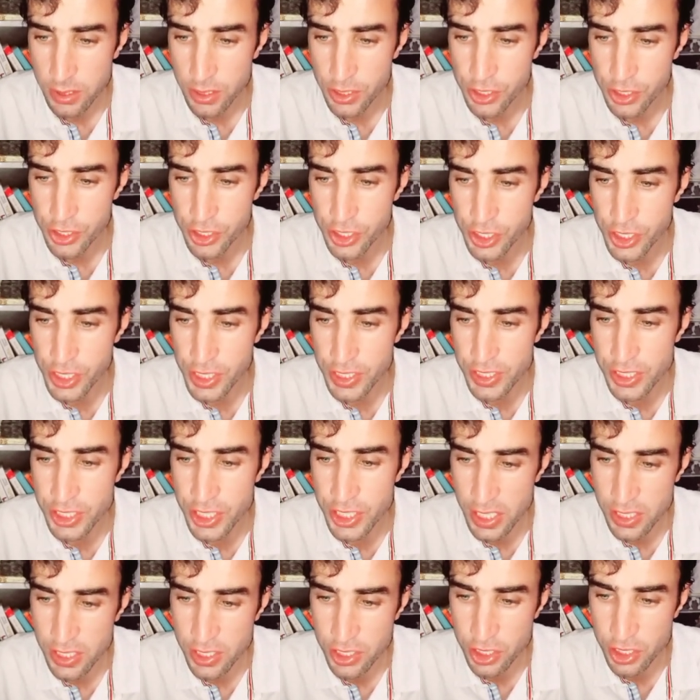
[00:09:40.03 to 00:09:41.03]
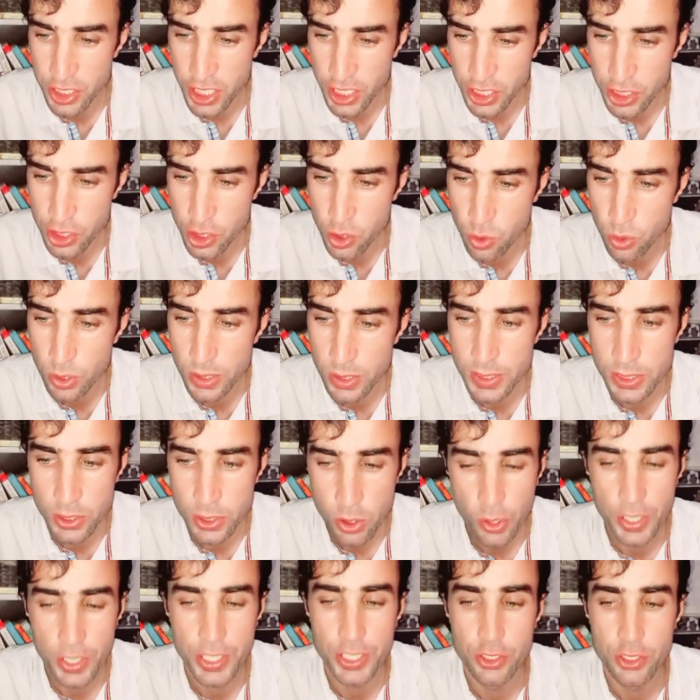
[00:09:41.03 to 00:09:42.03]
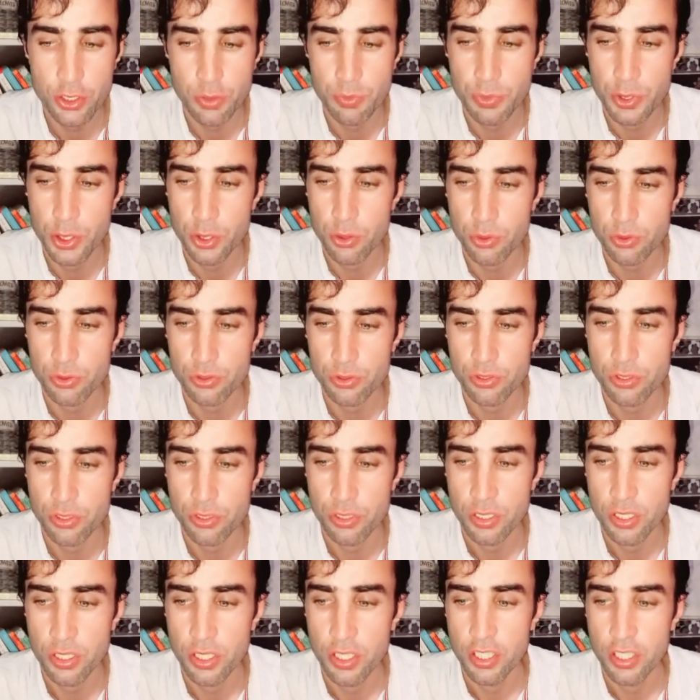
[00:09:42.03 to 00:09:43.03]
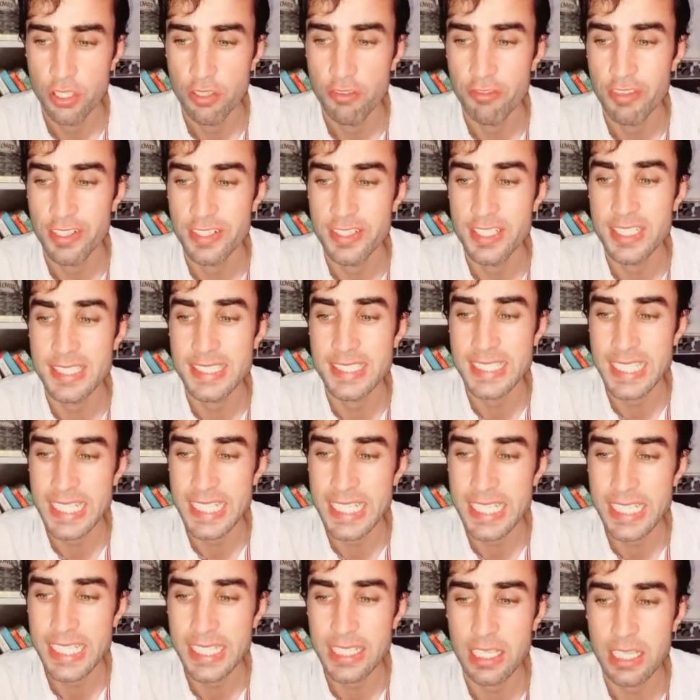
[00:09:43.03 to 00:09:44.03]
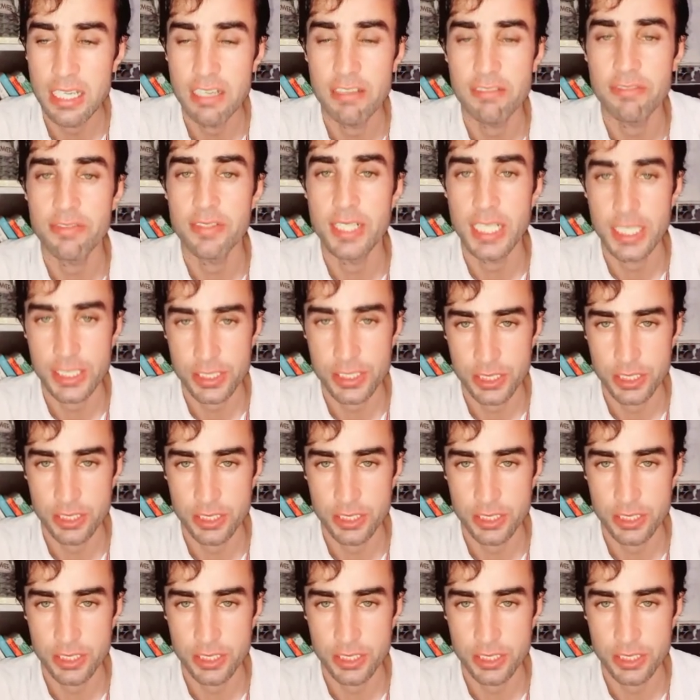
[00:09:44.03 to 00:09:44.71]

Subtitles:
she is just sexual toy to be used for the sake of lust.